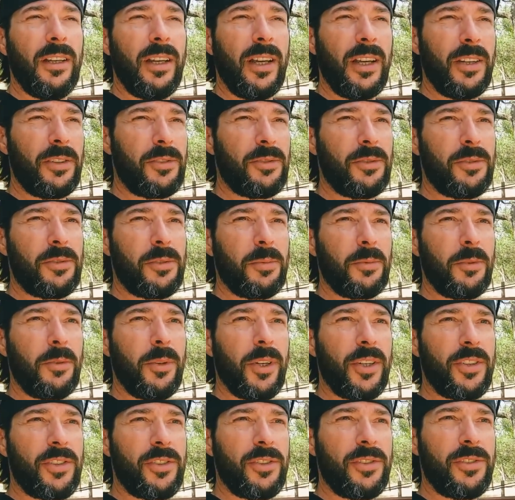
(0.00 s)
answer some
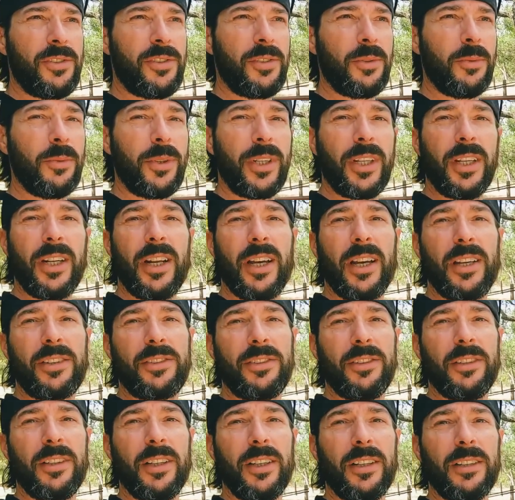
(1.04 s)
questions that we get
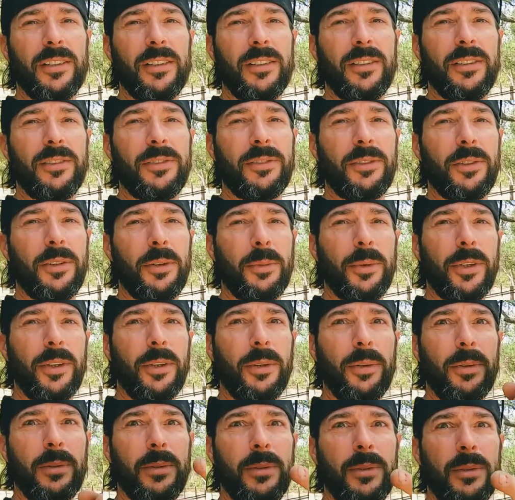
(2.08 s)
asked a lot. So here we
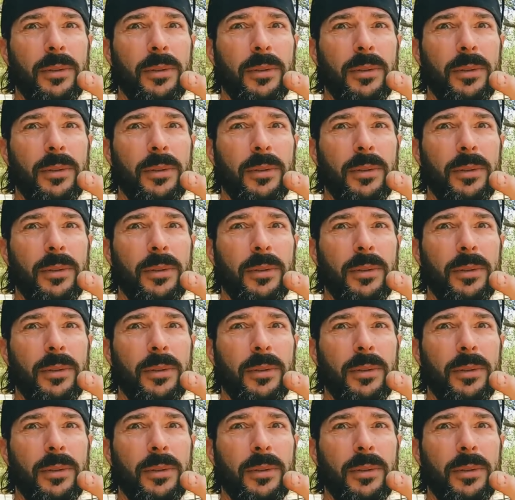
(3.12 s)
go.